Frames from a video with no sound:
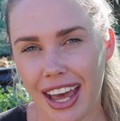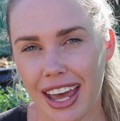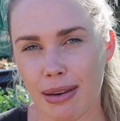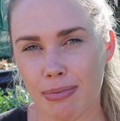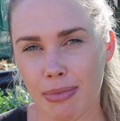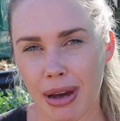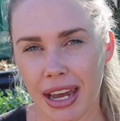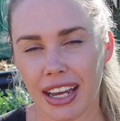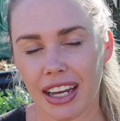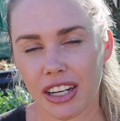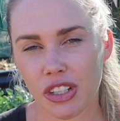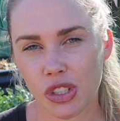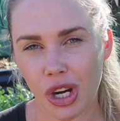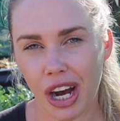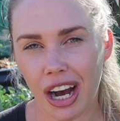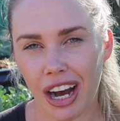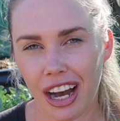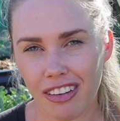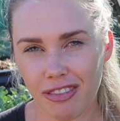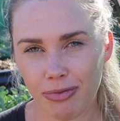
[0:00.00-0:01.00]
and make a
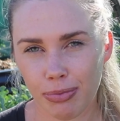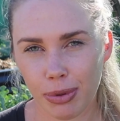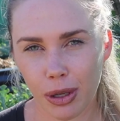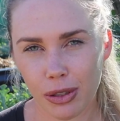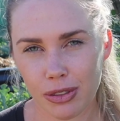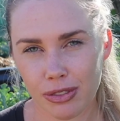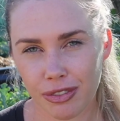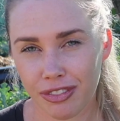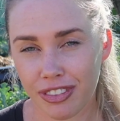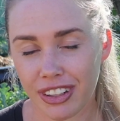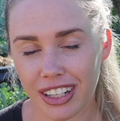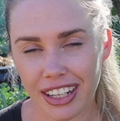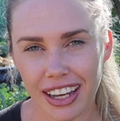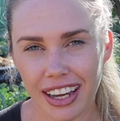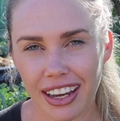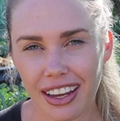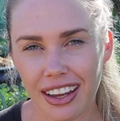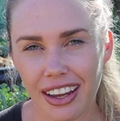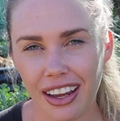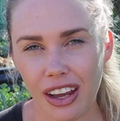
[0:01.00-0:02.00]
chive blossom
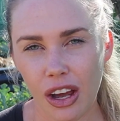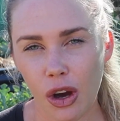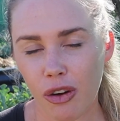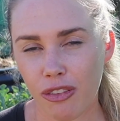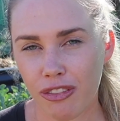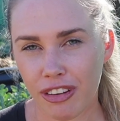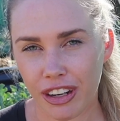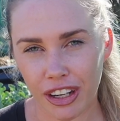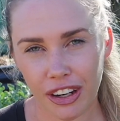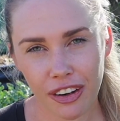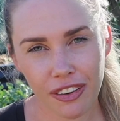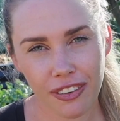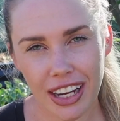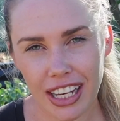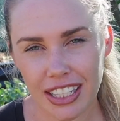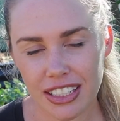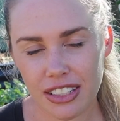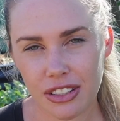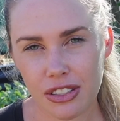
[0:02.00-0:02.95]
vinaigrette,